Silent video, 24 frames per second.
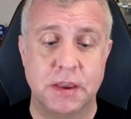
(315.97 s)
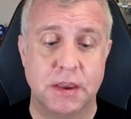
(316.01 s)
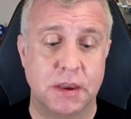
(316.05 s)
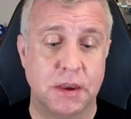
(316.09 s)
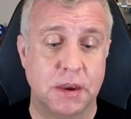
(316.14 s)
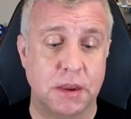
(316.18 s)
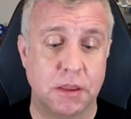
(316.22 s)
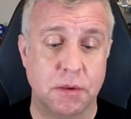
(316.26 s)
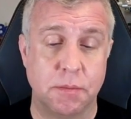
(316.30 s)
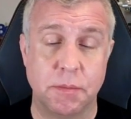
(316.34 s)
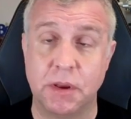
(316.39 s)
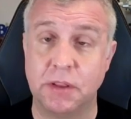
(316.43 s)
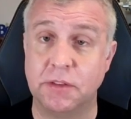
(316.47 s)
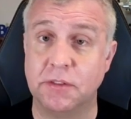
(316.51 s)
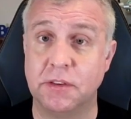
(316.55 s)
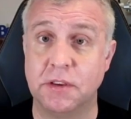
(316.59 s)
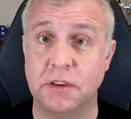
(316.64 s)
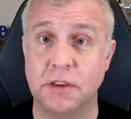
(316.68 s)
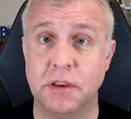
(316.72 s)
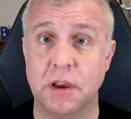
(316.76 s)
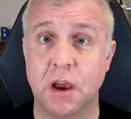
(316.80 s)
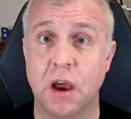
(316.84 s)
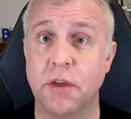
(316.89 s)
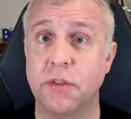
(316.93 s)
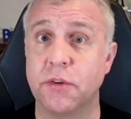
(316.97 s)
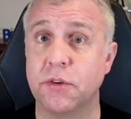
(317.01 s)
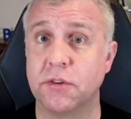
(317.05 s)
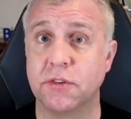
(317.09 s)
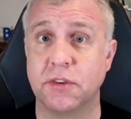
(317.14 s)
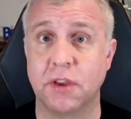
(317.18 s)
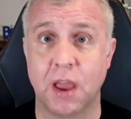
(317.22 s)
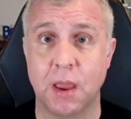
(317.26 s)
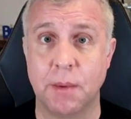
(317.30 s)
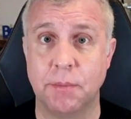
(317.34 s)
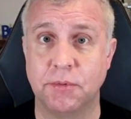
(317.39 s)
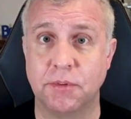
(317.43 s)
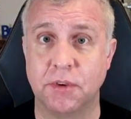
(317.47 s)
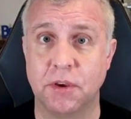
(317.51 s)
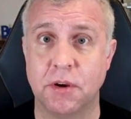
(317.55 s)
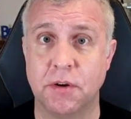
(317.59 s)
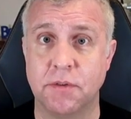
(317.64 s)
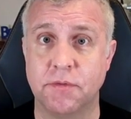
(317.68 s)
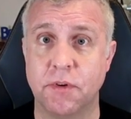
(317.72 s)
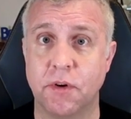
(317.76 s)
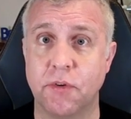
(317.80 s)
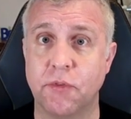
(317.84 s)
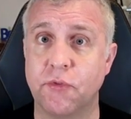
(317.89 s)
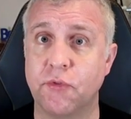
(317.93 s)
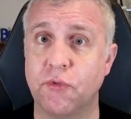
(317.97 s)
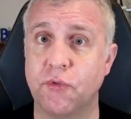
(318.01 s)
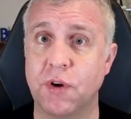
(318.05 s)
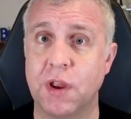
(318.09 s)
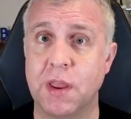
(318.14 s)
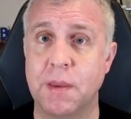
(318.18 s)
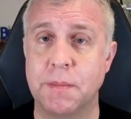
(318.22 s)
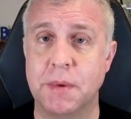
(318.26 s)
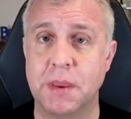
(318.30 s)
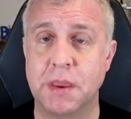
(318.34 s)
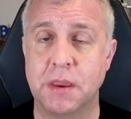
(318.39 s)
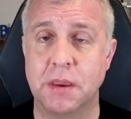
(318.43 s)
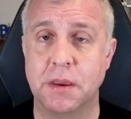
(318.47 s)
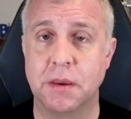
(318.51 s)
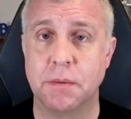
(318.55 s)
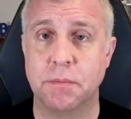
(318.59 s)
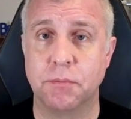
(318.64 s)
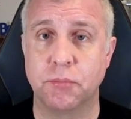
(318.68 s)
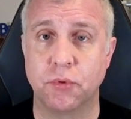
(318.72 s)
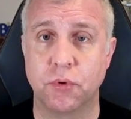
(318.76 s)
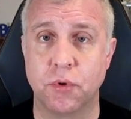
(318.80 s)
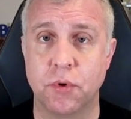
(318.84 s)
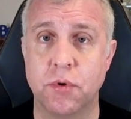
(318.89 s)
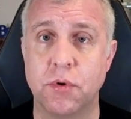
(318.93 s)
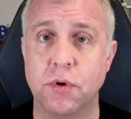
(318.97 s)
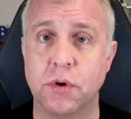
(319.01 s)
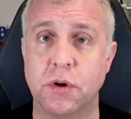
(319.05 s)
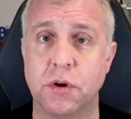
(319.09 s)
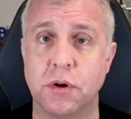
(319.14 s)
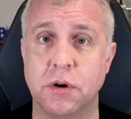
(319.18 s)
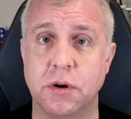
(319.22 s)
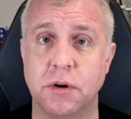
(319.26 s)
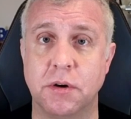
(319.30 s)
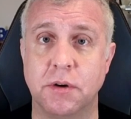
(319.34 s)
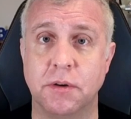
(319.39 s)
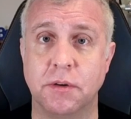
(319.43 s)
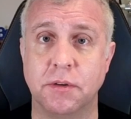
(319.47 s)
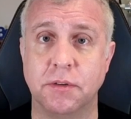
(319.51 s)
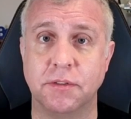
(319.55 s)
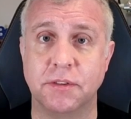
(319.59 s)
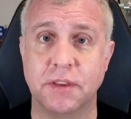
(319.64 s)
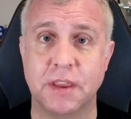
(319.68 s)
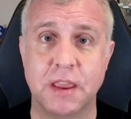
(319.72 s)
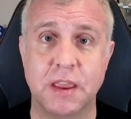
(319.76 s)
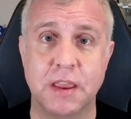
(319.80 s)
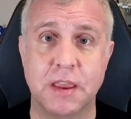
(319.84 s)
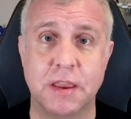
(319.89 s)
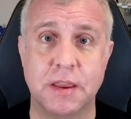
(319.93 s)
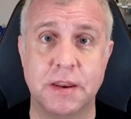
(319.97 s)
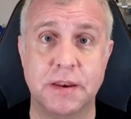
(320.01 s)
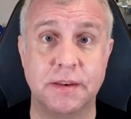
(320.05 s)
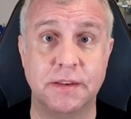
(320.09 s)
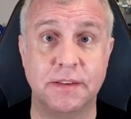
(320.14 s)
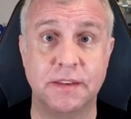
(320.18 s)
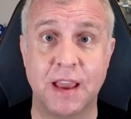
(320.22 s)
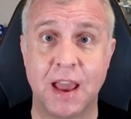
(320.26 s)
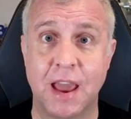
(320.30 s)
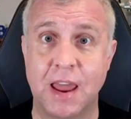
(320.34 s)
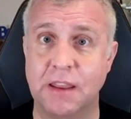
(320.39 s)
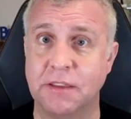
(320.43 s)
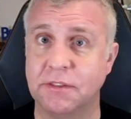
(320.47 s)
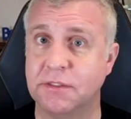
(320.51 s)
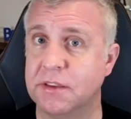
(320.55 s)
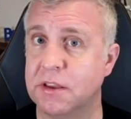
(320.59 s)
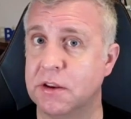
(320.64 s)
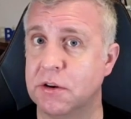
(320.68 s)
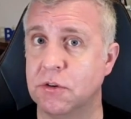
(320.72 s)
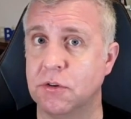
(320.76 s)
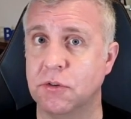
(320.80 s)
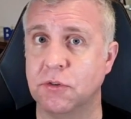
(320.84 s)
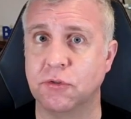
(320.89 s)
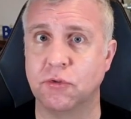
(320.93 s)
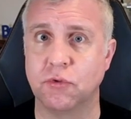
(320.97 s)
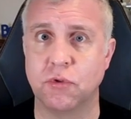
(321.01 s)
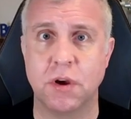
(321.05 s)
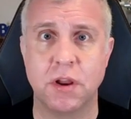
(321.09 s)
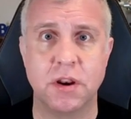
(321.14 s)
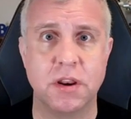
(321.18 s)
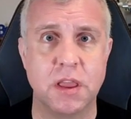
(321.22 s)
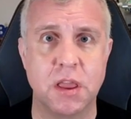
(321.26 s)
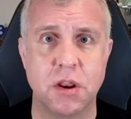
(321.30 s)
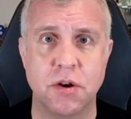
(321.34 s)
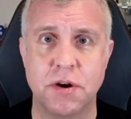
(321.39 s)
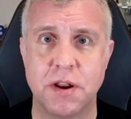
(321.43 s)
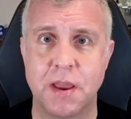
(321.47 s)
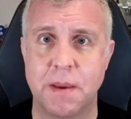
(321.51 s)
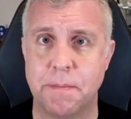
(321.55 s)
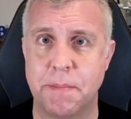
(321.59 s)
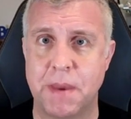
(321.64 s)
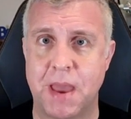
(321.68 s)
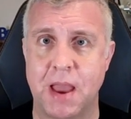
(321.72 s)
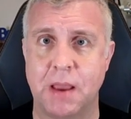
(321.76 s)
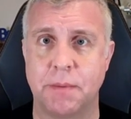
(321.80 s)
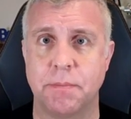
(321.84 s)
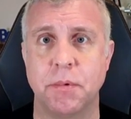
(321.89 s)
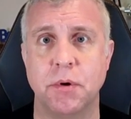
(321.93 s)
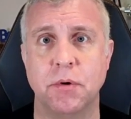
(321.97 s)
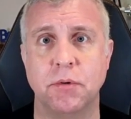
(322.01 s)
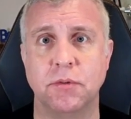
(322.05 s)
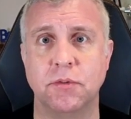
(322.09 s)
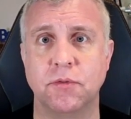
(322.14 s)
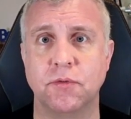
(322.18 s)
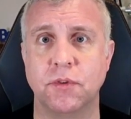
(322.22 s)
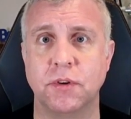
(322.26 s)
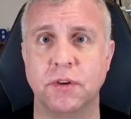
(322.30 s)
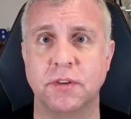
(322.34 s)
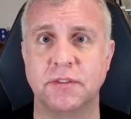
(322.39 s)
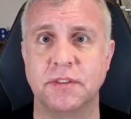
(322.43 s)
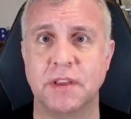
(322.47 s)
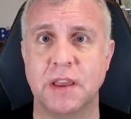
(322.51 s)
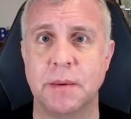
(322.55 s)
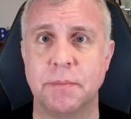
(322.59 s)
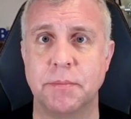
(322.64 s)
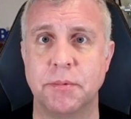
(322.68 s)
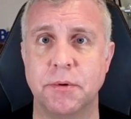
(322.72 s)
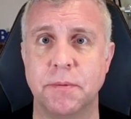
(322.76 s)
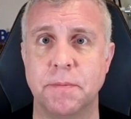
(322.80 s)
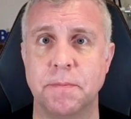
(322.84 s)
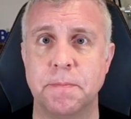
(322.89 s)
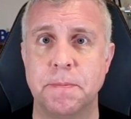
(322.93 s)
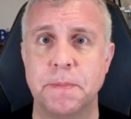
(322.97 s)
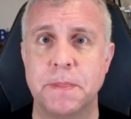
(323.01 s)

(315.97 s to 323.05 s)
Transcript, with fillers: Uh, you might see other types of framing protocols in data centers or on internet backbones, for example.